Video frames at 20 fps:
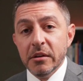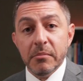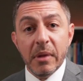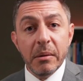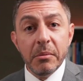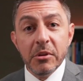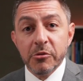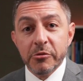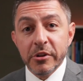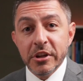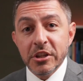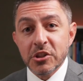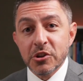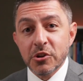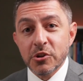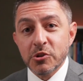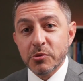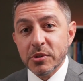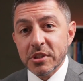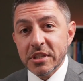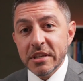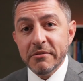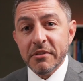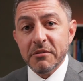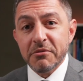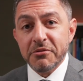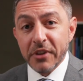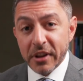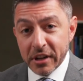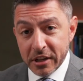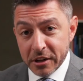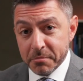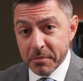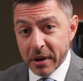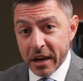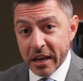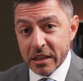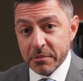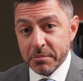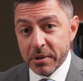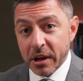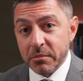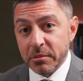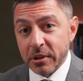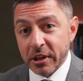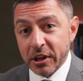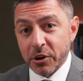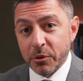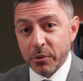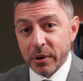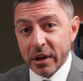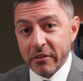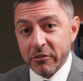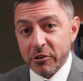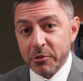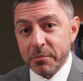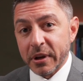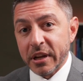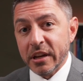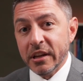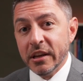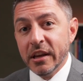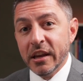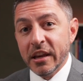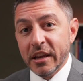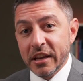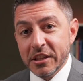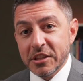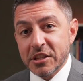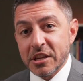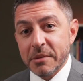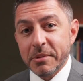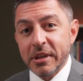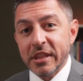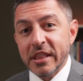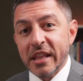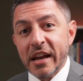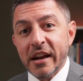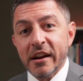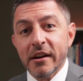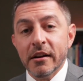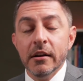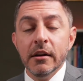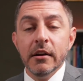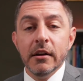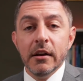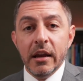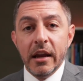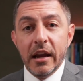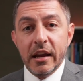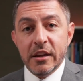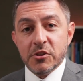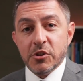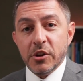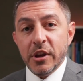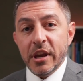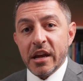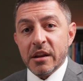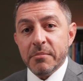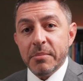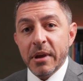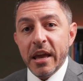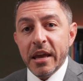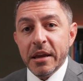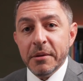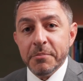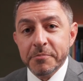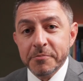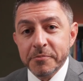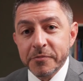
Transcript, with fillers: Maybe the research was even funded by the public or whatever, but it ends up in there, and so you got to pay.